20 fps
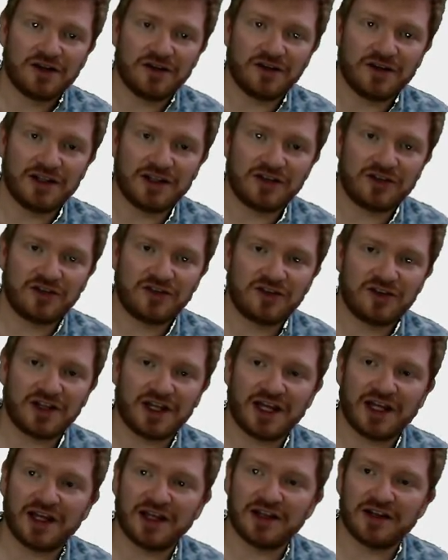this,
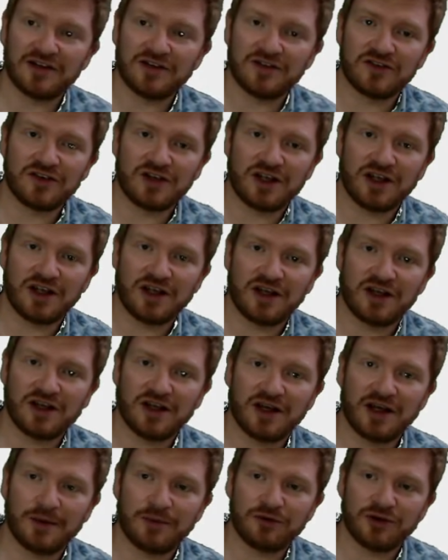and
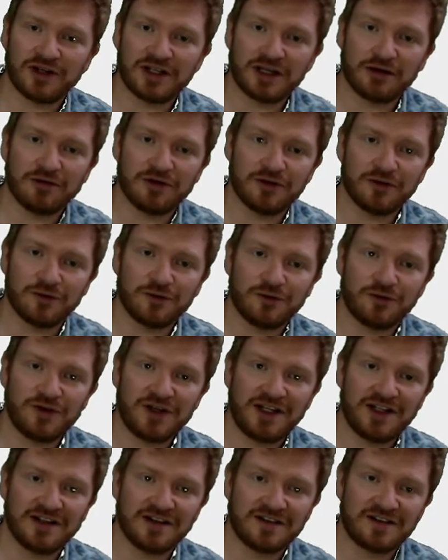I'm trying to get rid of
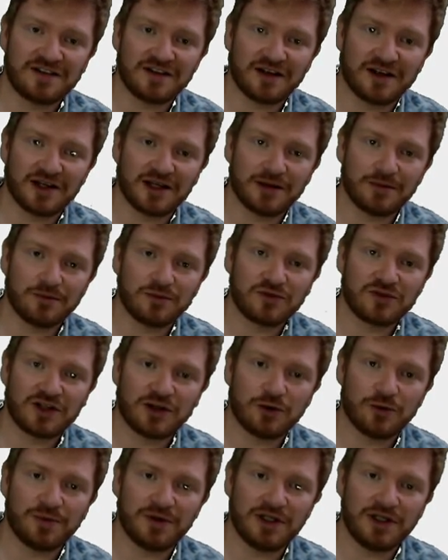v this time. So
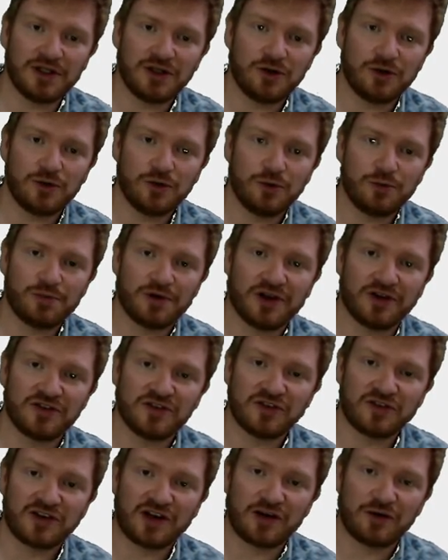that would be u plus,
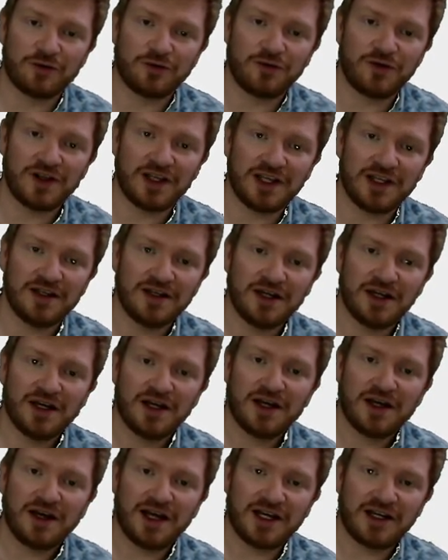instead of v,
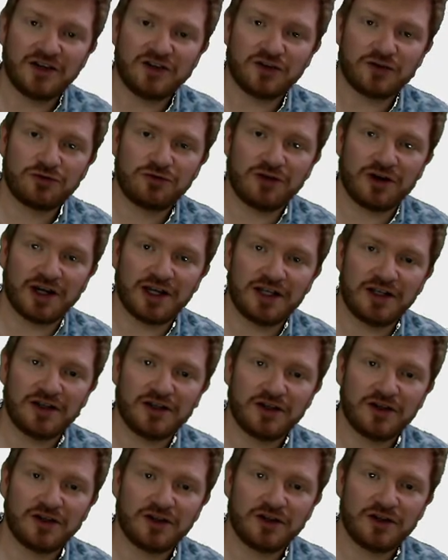I can just write
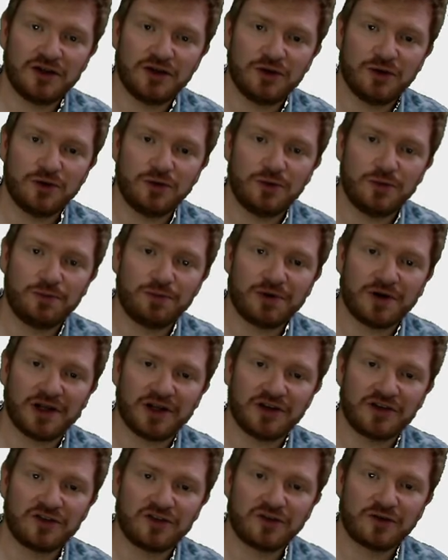u
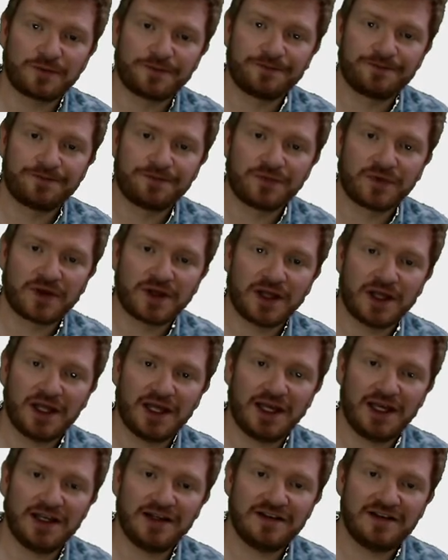plus
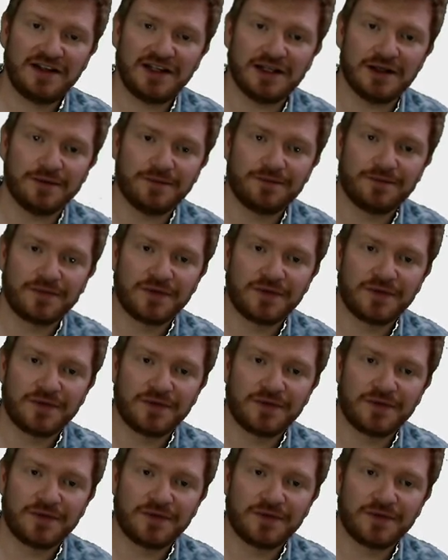at. And